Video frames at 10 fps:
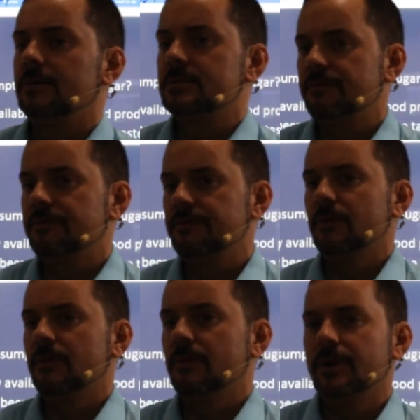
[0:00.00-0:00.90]
if
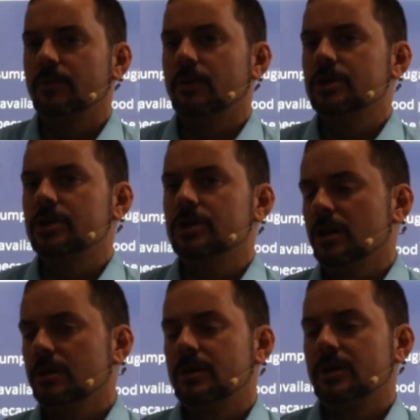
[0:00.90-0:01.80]
there weren't chocolate
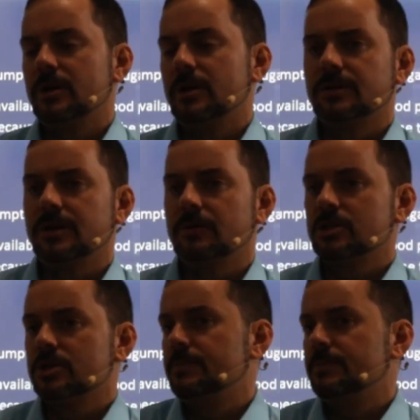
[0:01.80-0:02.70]
bars, but there were just
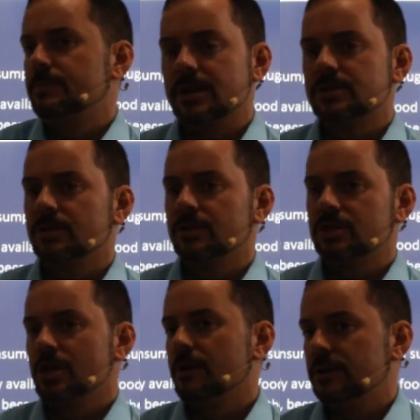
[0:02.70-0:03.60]
bananas on the shelf,
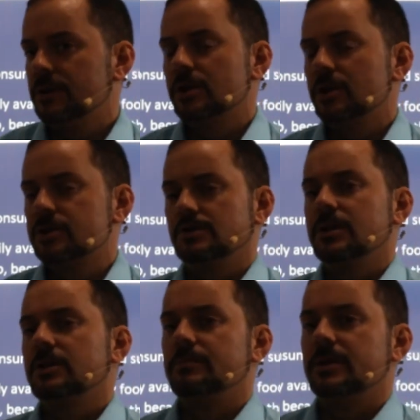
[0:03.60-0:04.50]
you would also eat the
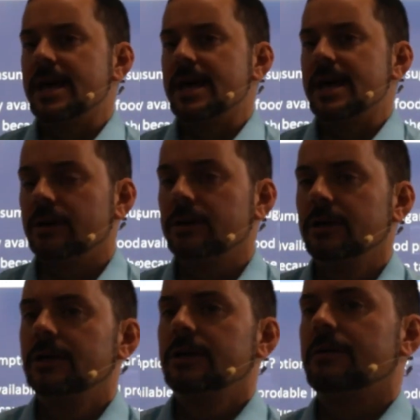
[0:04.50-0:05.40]
banana
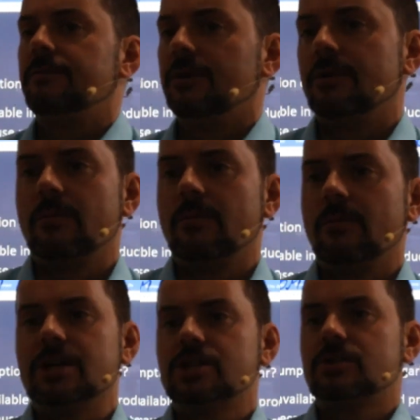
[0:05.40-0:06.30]
if you're in a rush.
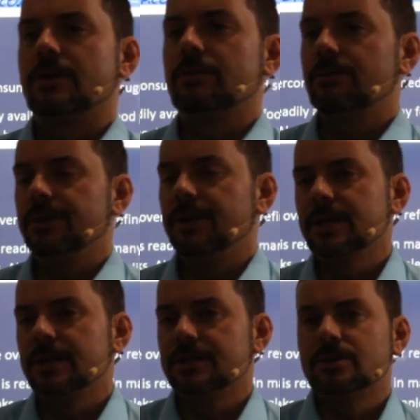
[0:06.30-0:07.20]
So I don't think
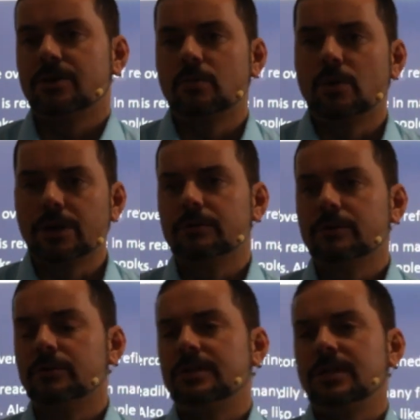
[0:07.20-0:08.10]
it's your work
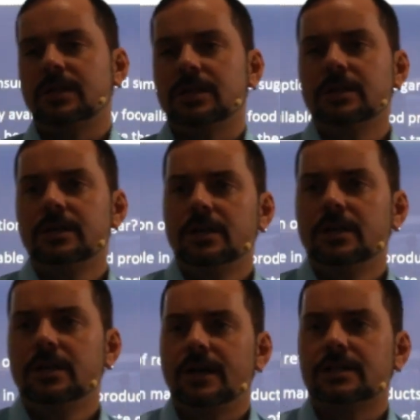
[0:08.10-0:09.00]
routine
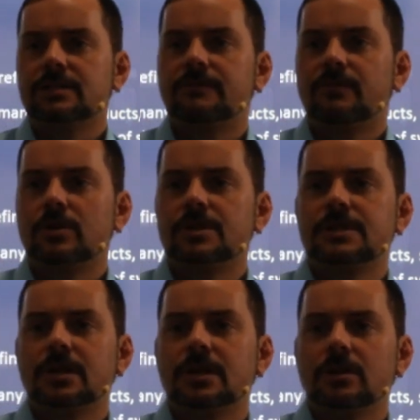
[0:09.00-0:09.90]
that's forcing
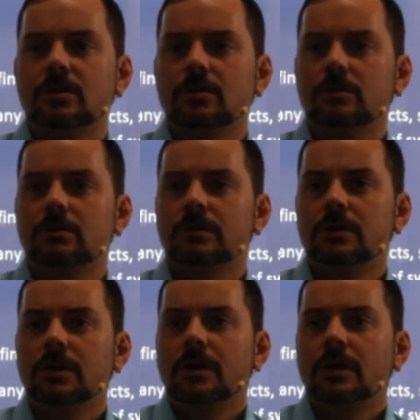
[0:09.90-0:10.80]
you.
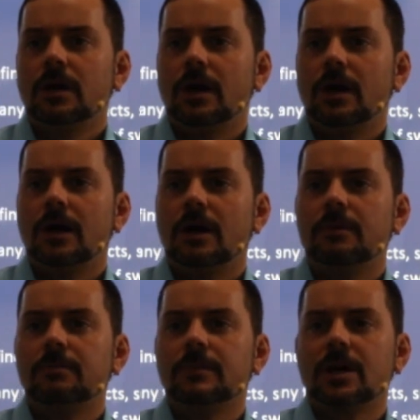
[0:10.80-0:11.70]

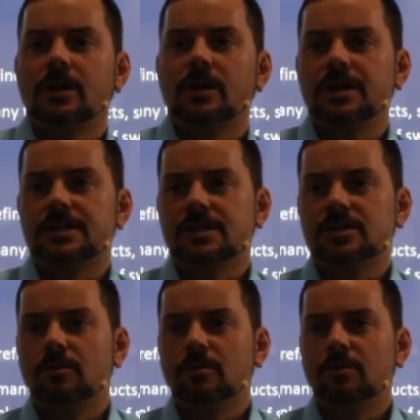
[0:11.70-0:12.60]
Carolina says
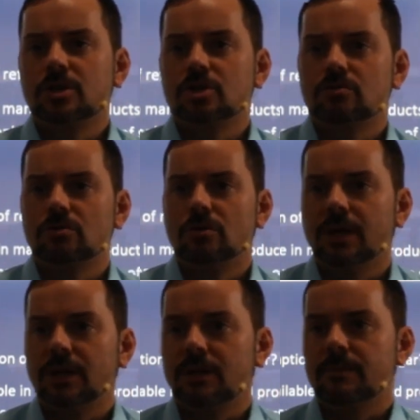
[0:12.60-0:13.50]
nobody's controlling the
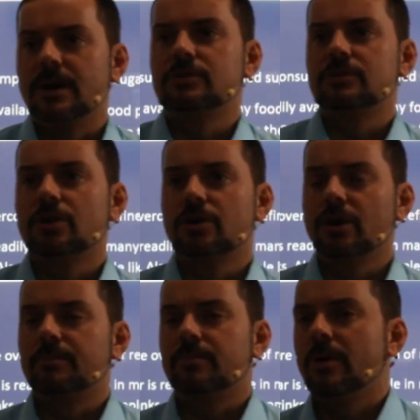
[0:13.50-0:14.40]
amount of sugar in
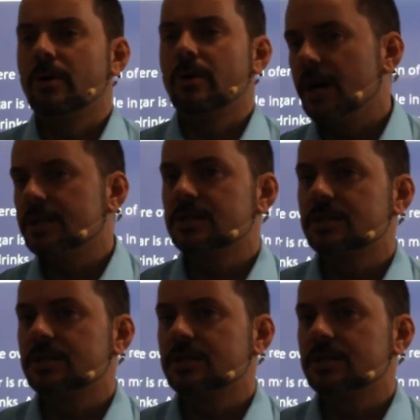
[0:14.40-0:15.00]
products.